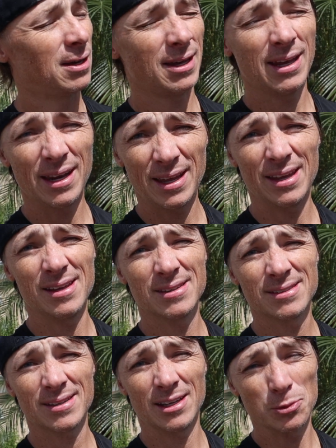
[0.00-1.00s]

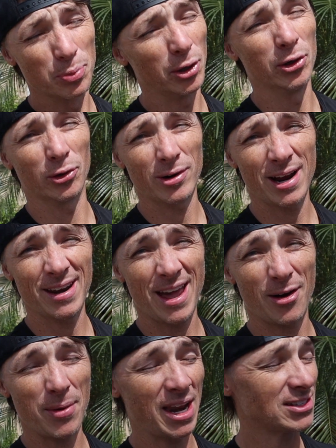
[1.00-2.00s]
It's brutal right
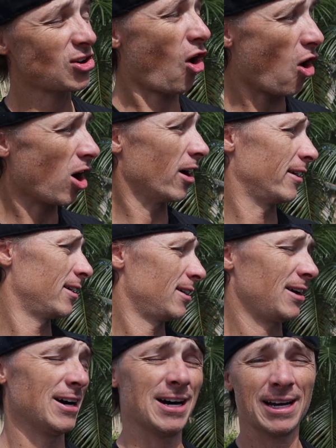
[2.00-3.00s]
now, man. It's hard.
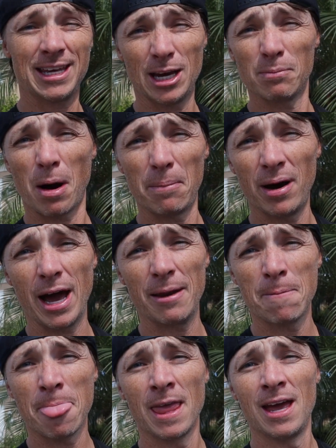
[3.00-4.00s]
Kick my butt.
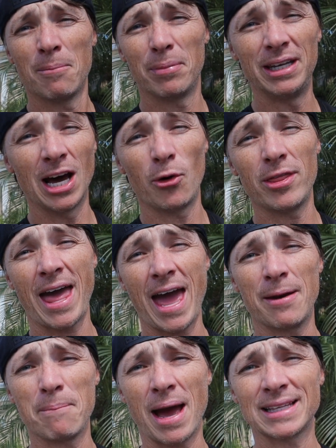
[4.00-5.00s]
But done with
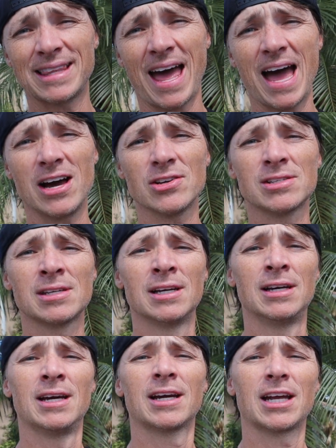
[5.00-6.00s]
that, back to the house.
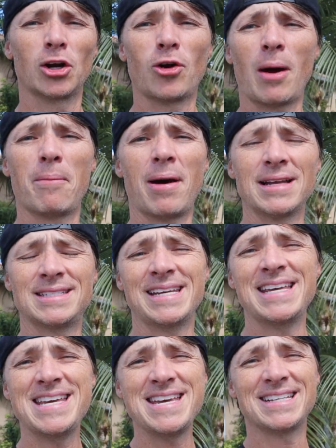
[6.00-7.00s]
Gonna grab a bite to
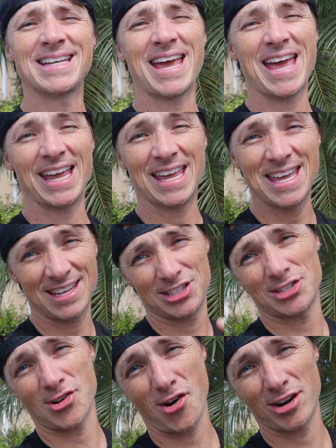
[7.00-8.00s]
eat and get
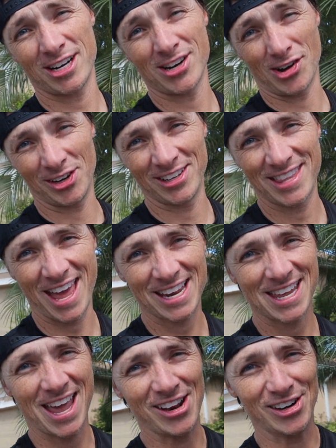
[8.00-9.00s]
started on
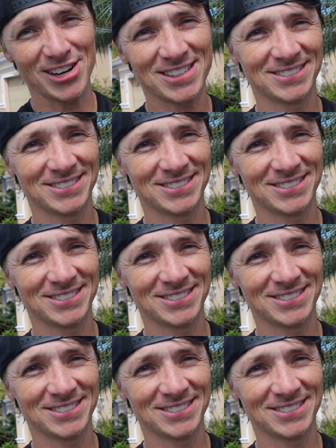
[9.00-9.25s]
that Gator.